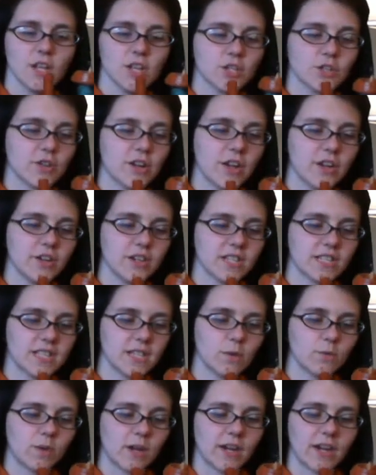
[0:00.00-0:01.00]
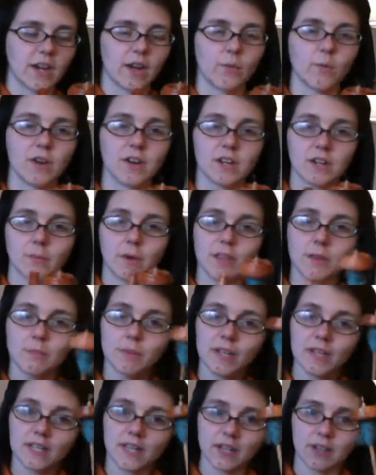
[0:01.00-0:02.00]
So now you can see why I wanted to buy the
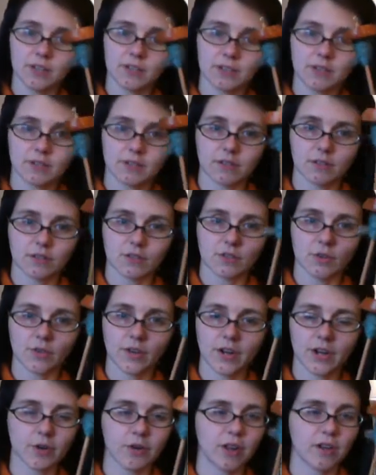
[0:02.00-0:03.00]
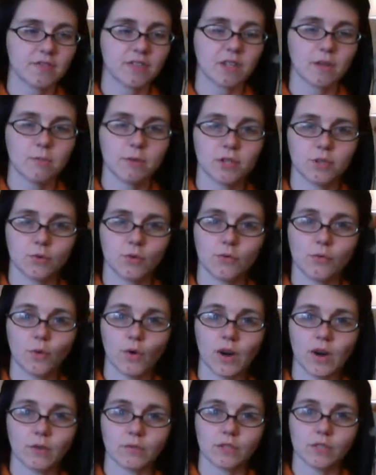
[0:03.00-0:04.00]
pigtails, so that I don't have to commit to a
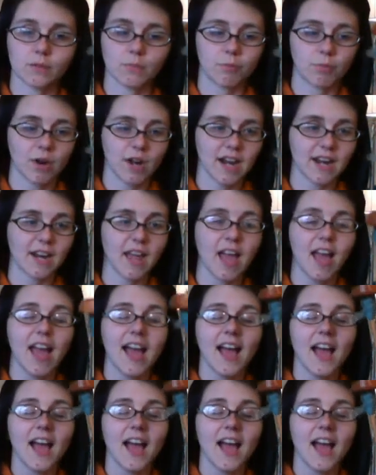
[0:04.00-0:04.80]
4-ounce braid.